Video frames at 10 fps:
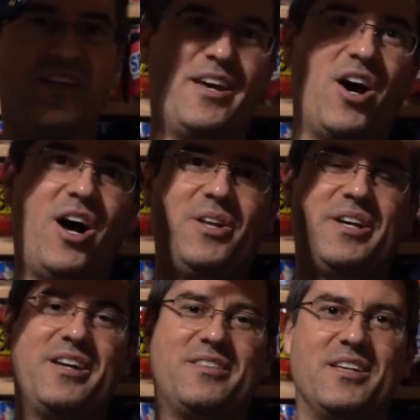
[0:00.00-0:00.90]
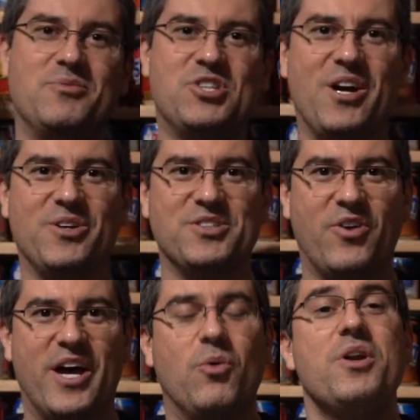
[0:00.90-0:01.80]
a holiday-themed challenge
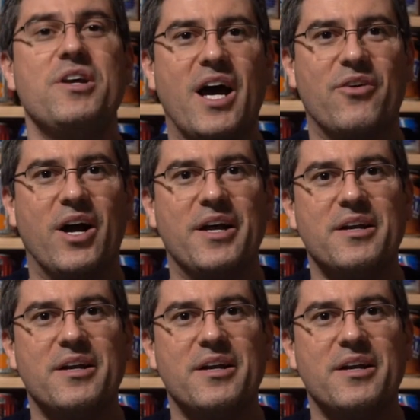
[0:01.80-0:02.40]
flag. What do you got, Ryan?